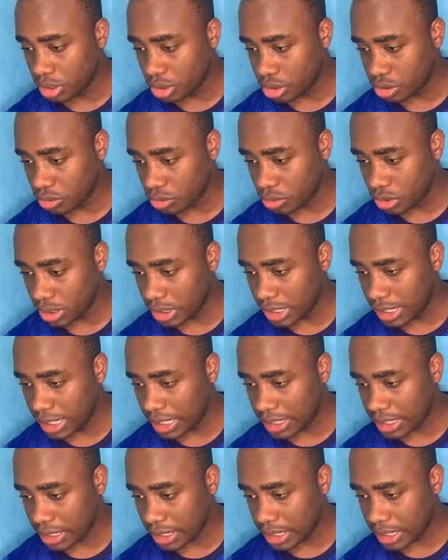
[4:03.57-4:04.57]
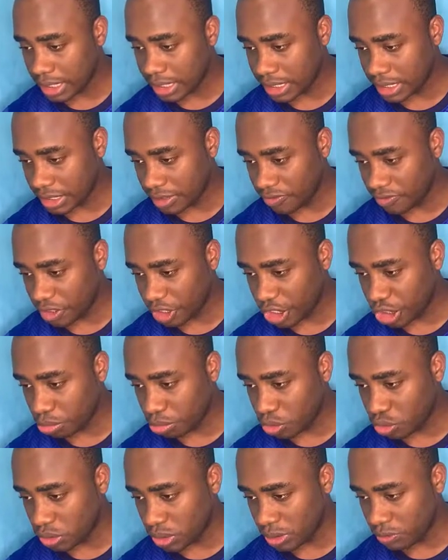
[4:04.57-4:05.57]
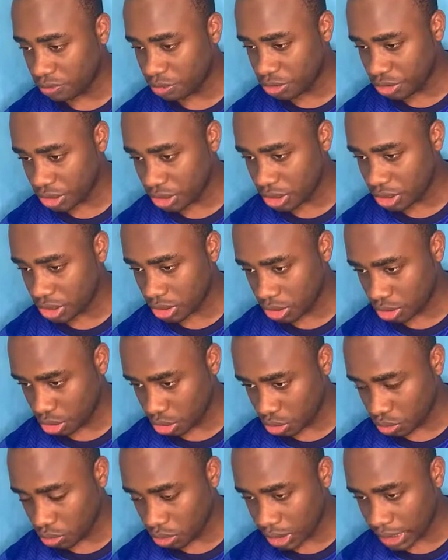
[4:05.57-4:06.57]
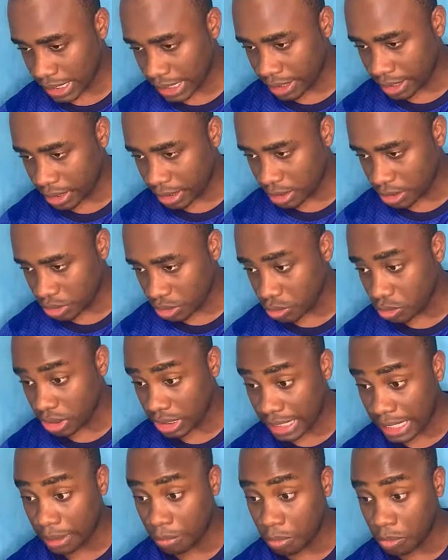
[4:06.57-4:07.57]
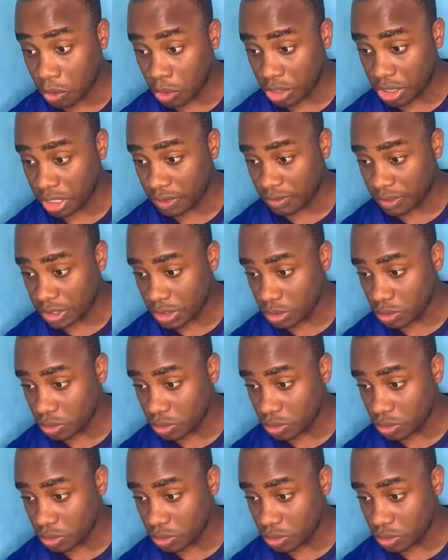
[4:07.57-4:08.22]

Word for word: show the data collected for the amount of drinks sold at, sold at both of the